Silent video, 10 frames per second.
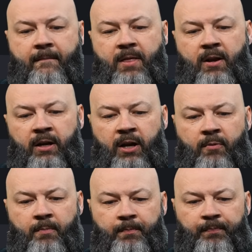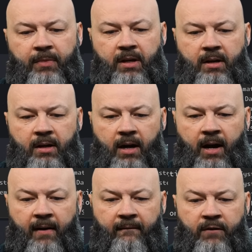There you go.
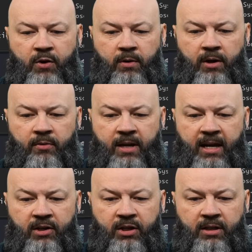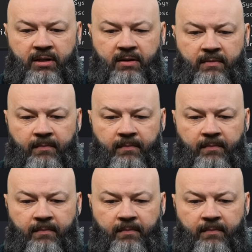Uh, viewer location.